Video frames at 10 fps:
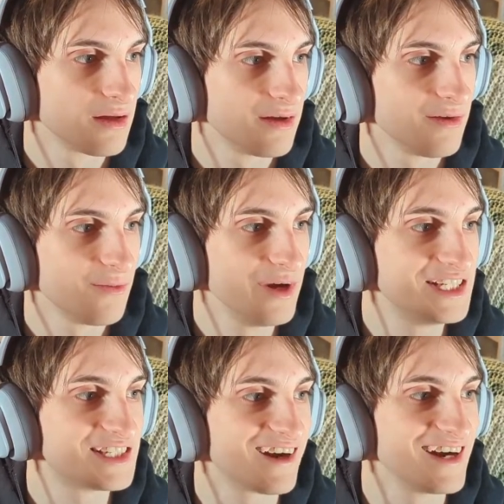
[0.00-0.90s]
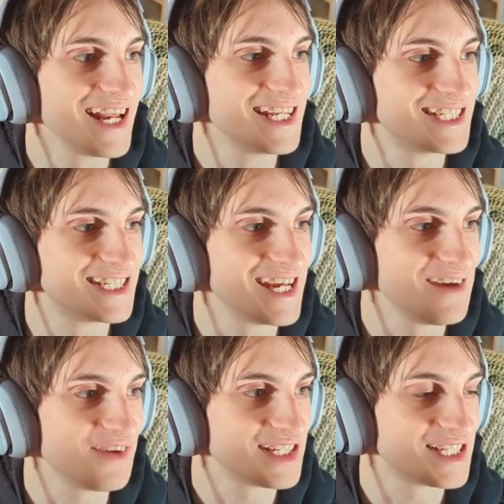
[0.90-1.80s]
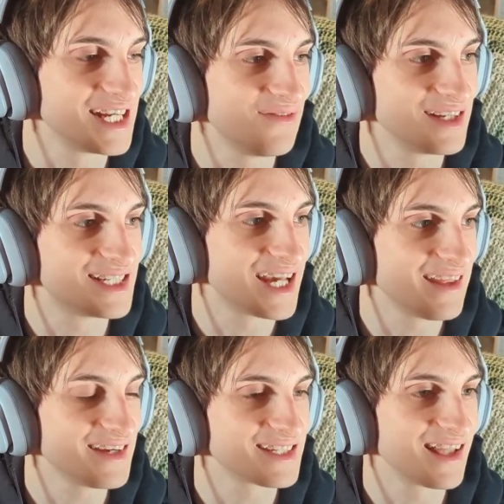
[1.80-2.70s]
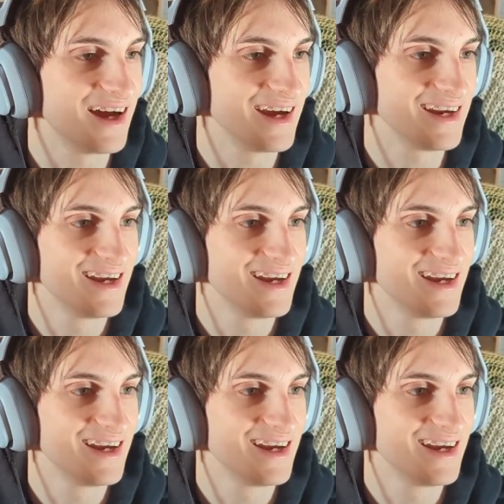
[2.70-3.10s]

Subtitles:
We studied Steve, and Steve would say this line.